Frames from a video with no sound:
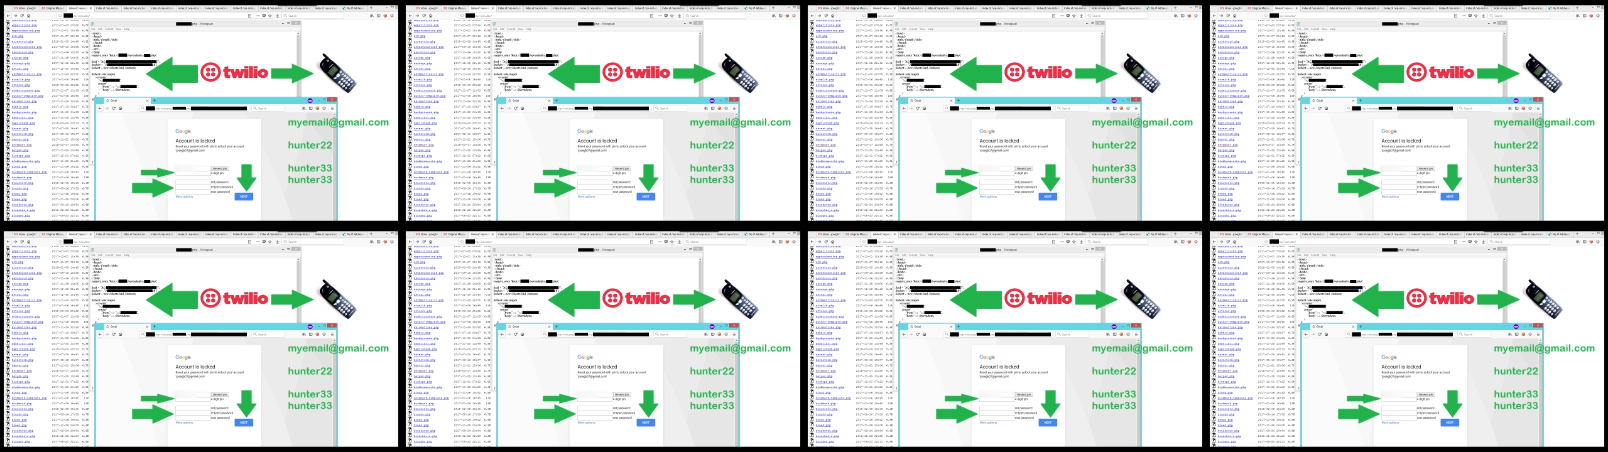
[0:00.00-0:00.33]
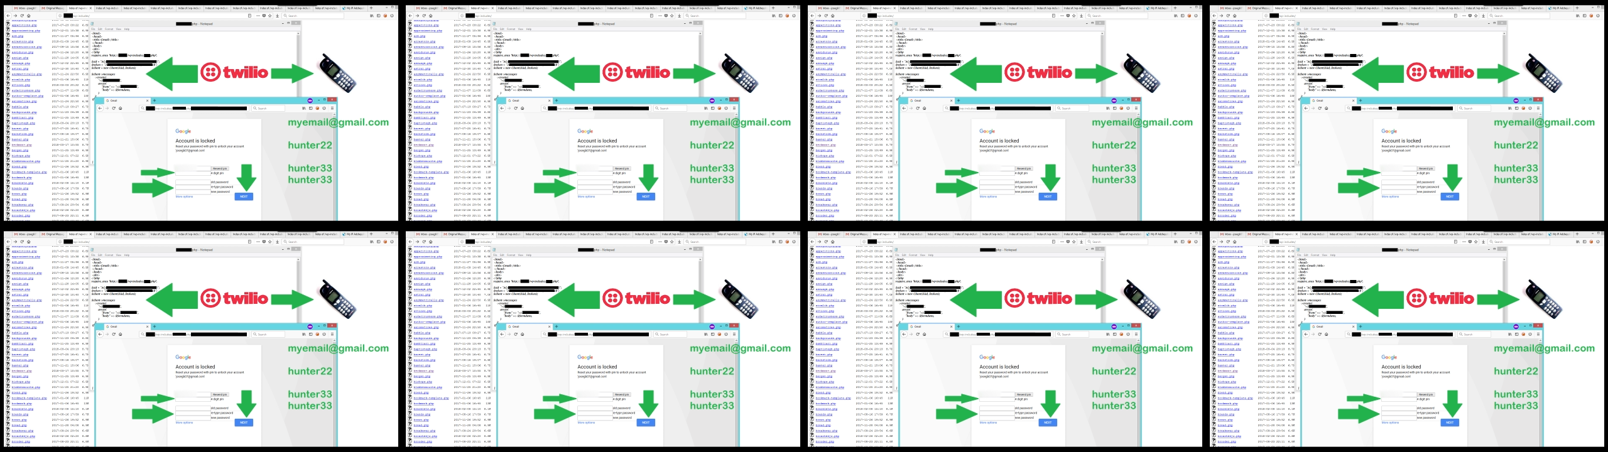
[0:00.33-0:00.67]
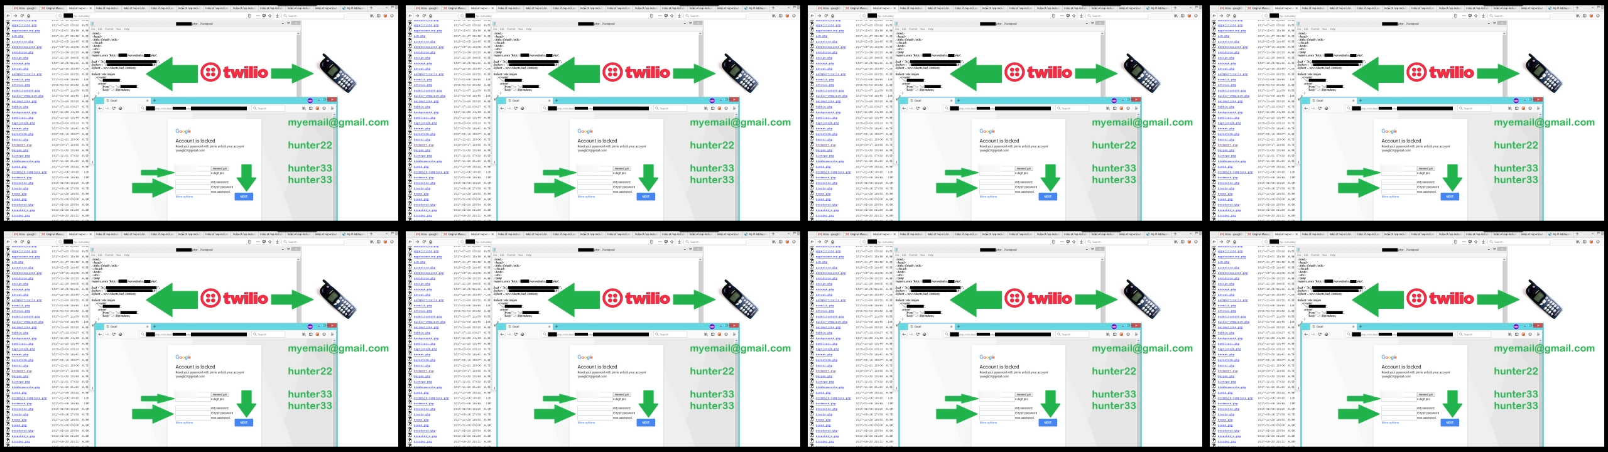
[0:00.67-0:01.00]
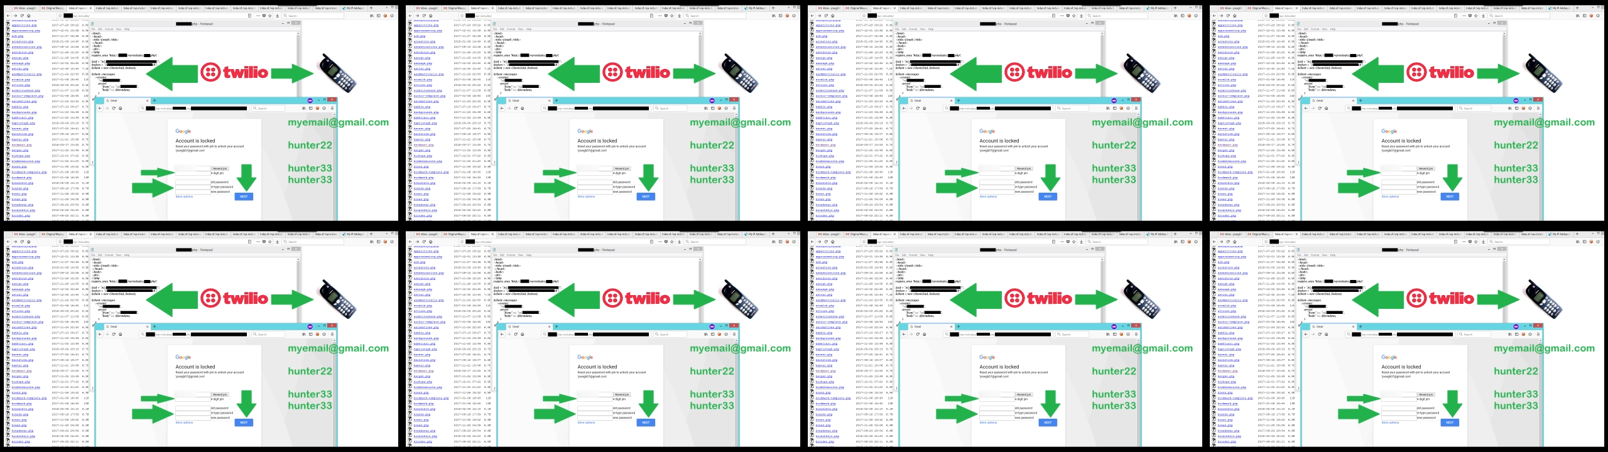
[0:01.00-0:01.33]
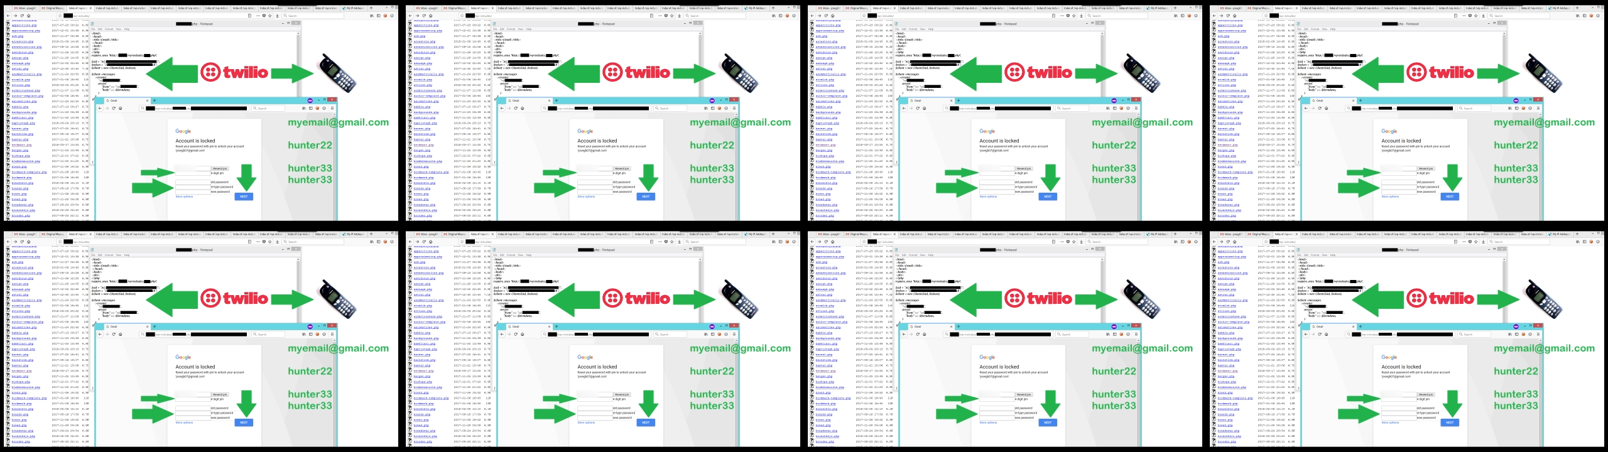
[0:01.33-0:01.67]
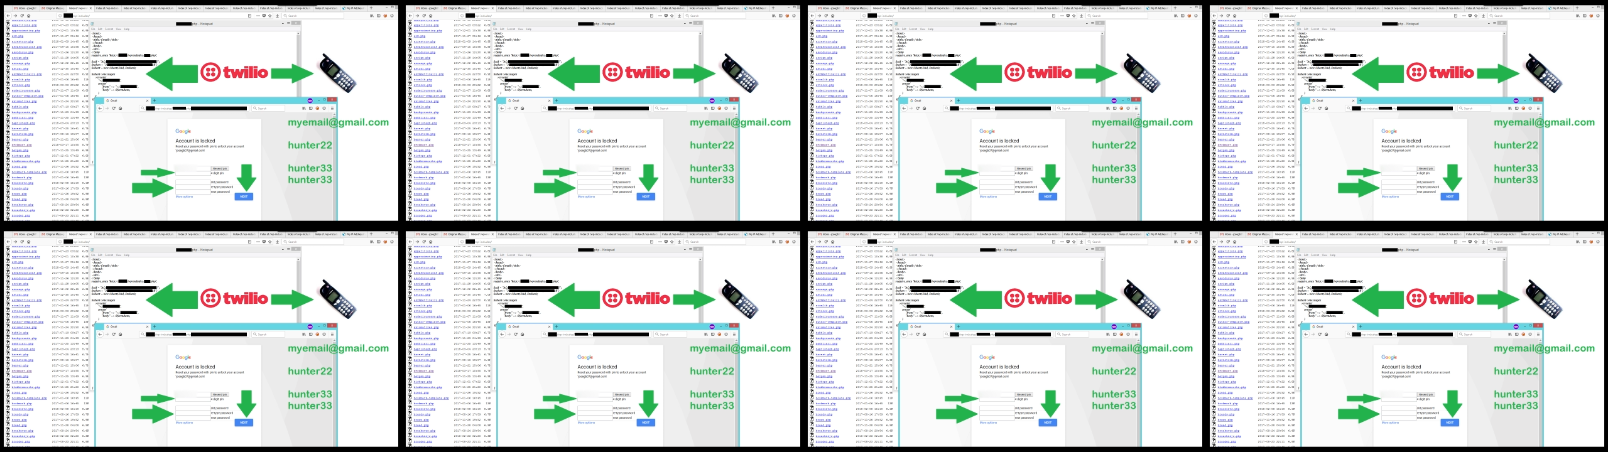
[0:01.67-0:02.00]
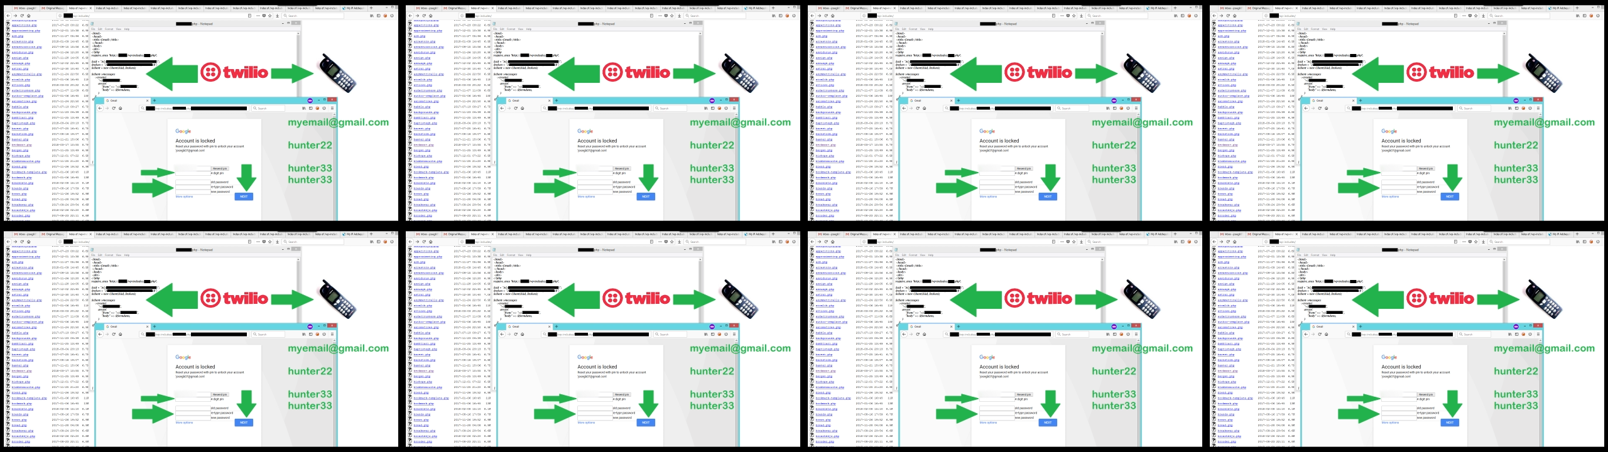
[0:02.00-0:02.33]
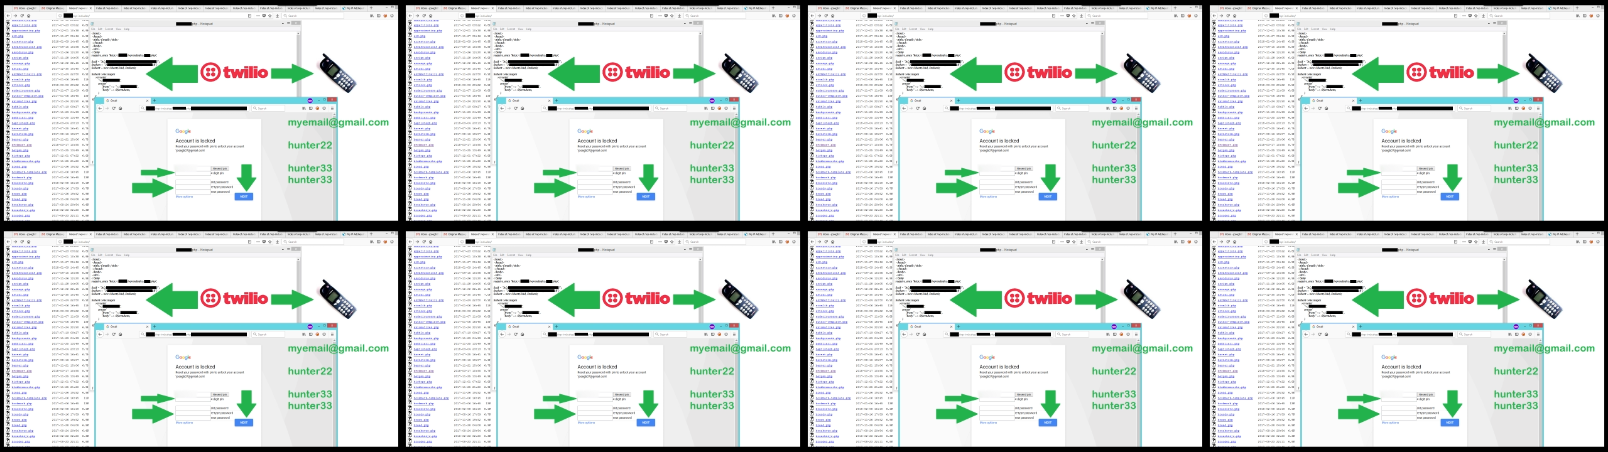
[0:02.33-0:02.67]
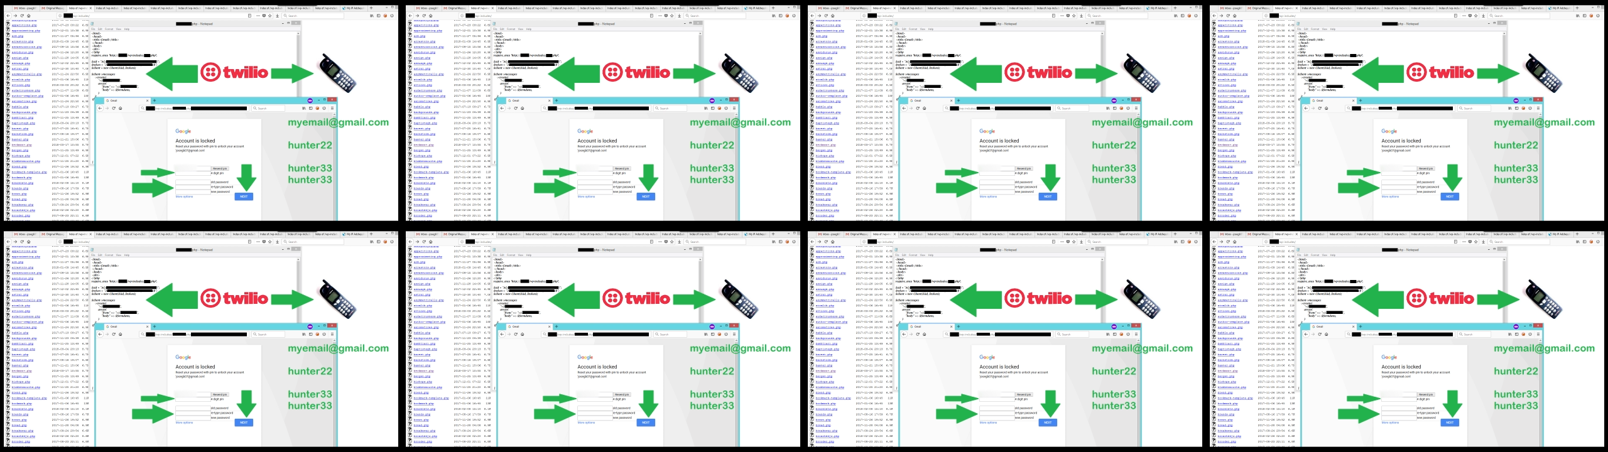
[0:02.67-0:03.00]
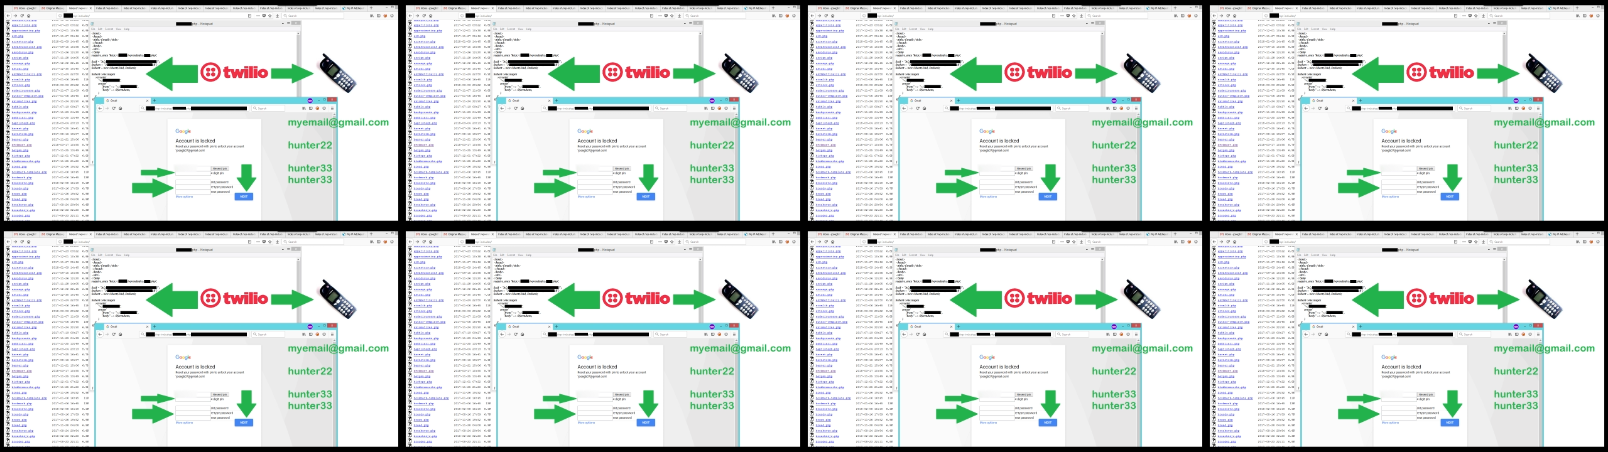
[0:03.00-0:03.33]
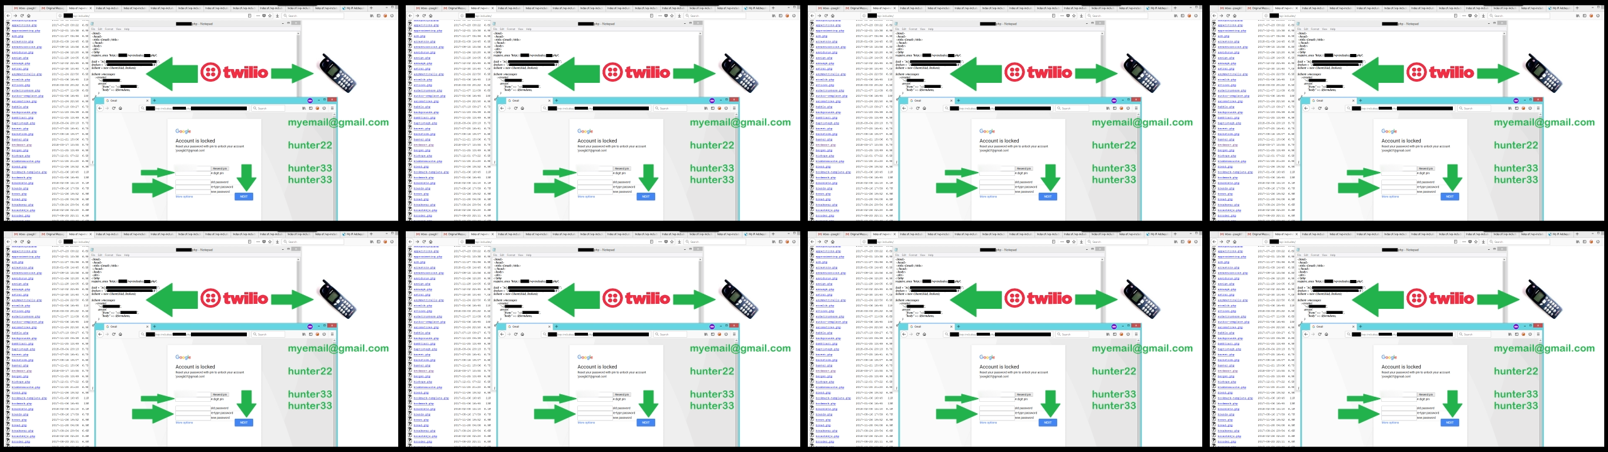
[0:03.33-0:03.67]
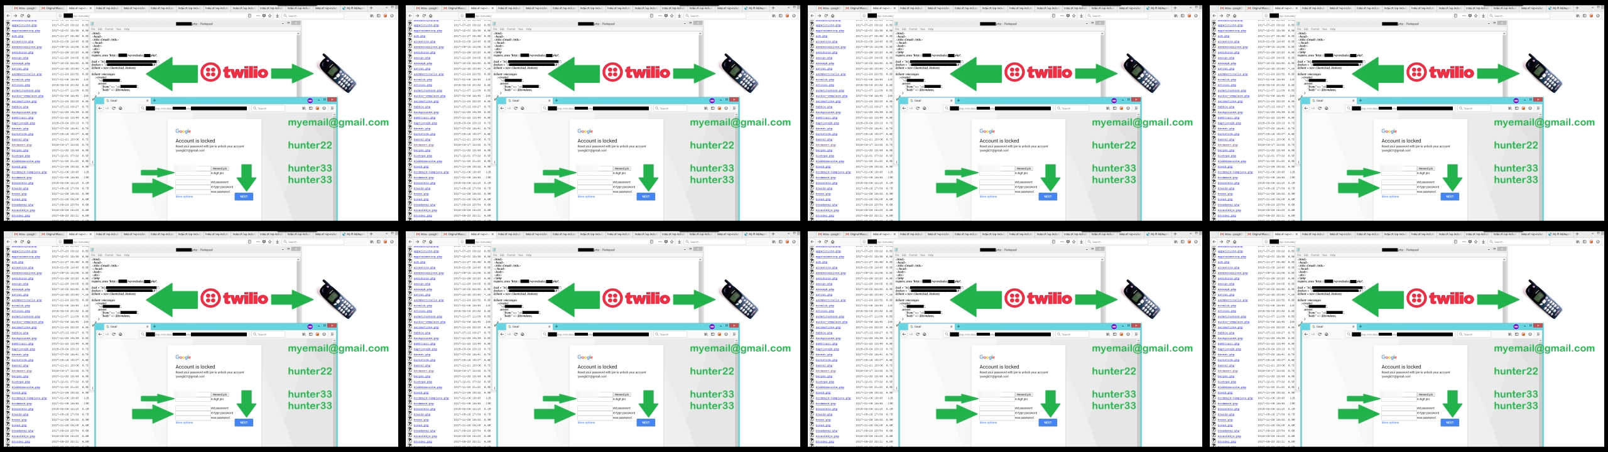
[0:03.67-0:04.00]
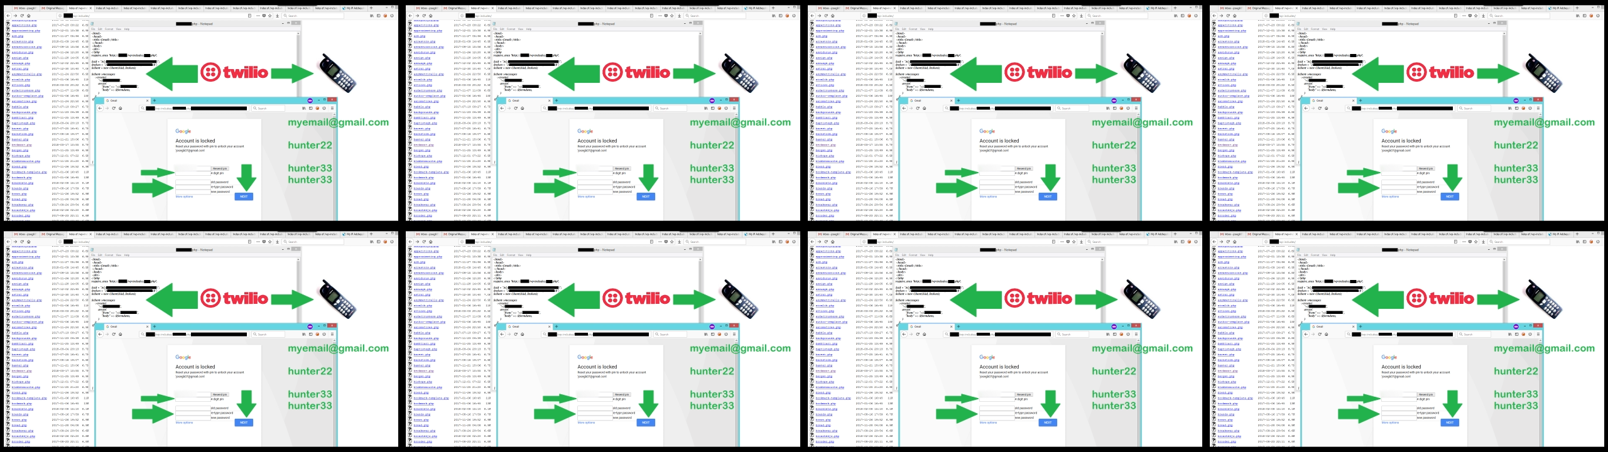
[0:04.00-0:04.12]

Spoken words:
No face is visible, so there are no lips to read.